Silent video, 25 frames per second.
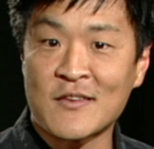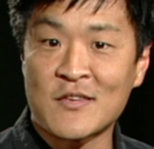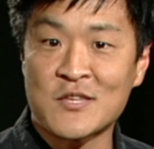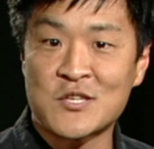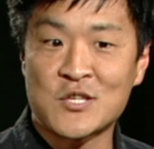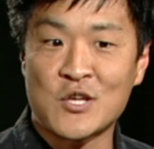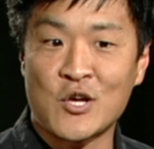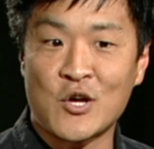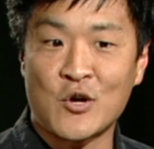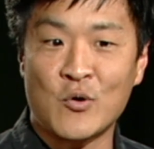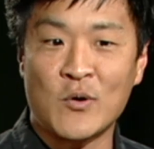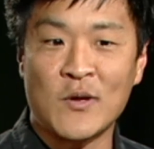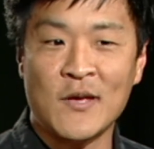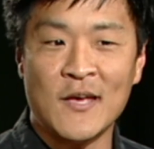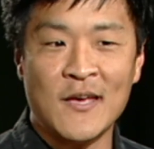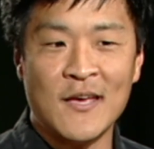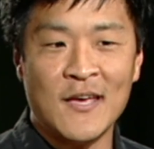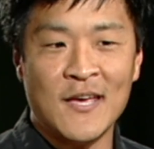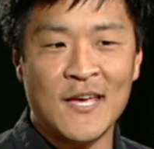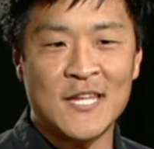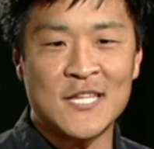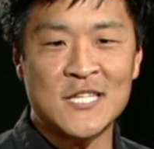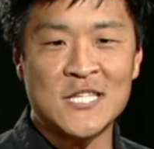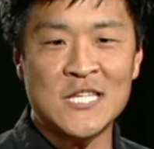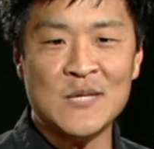So
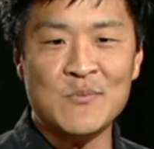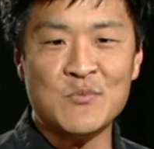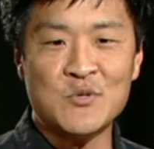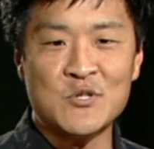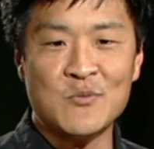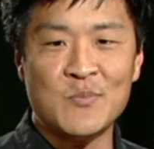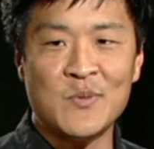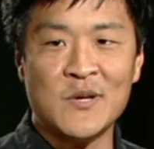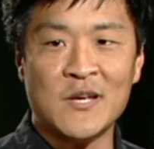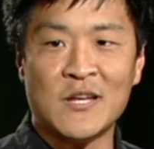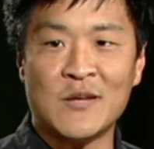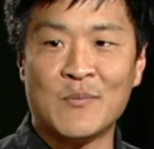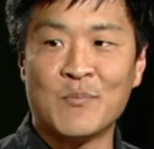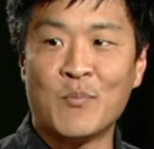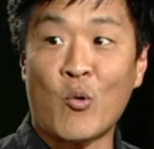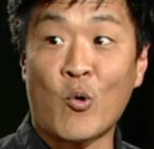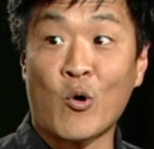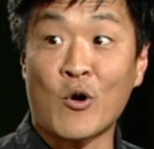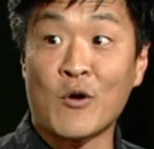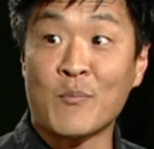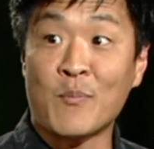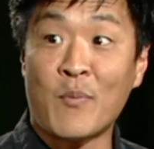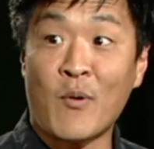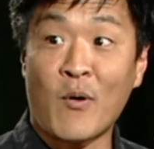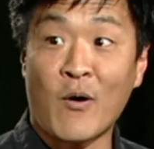it seems to be an
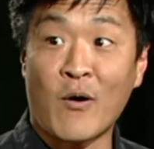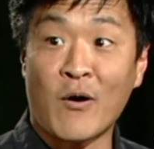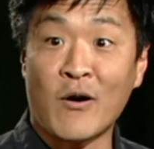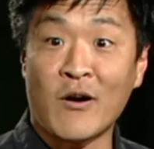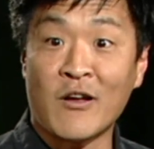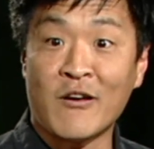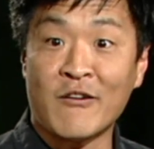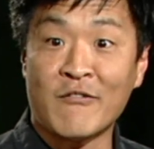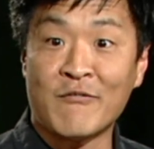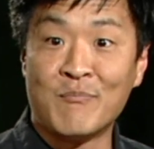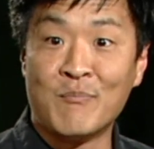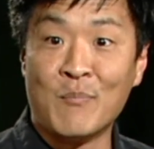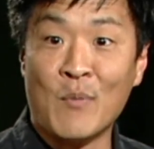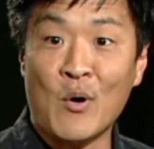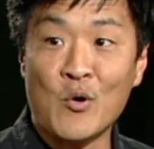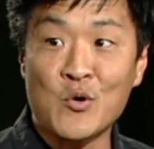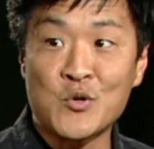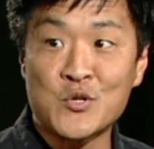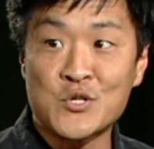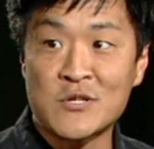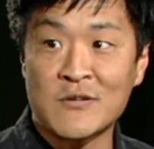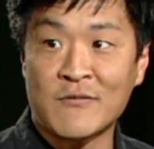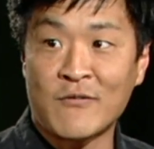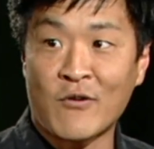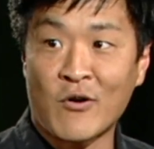important part of
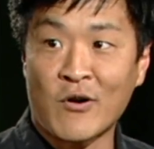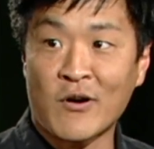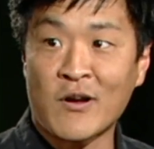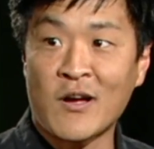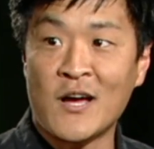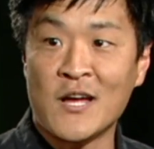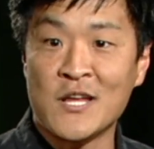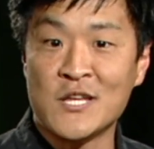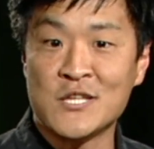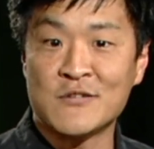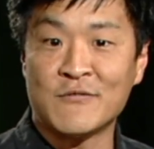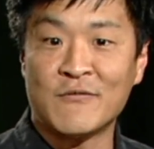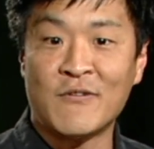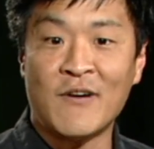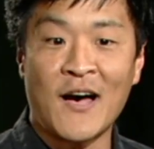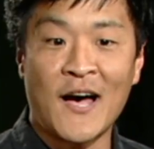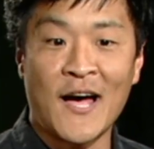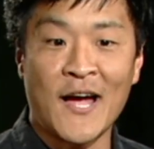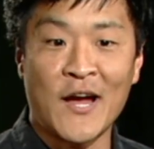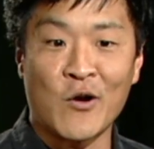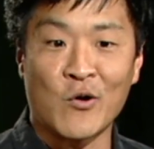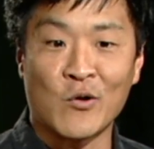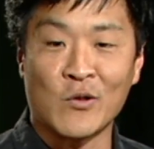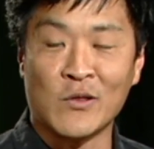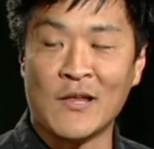most of our kinds of
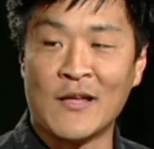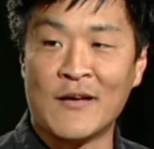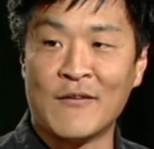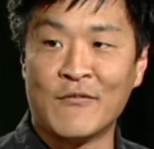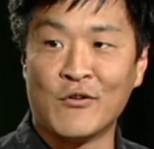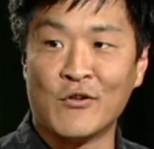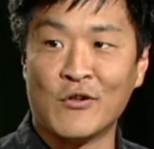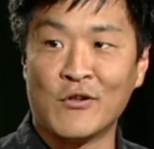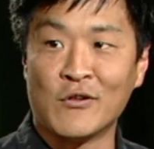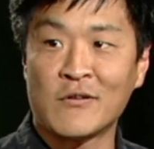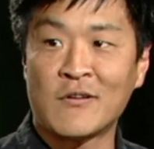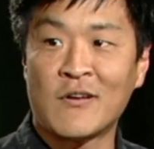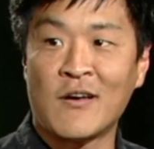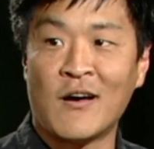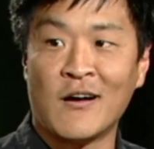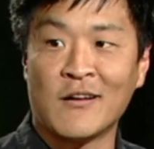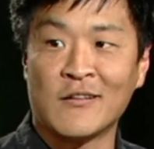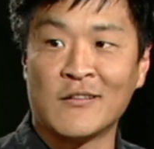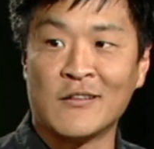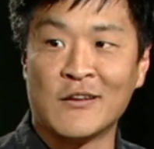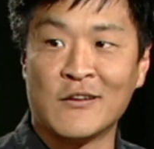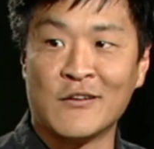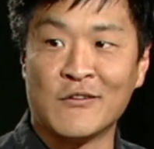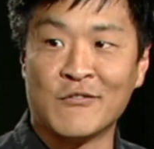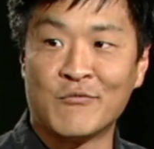higher level
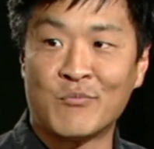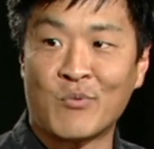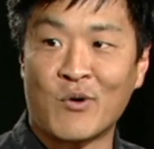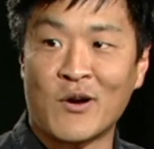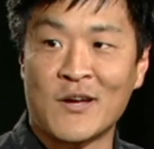cognitive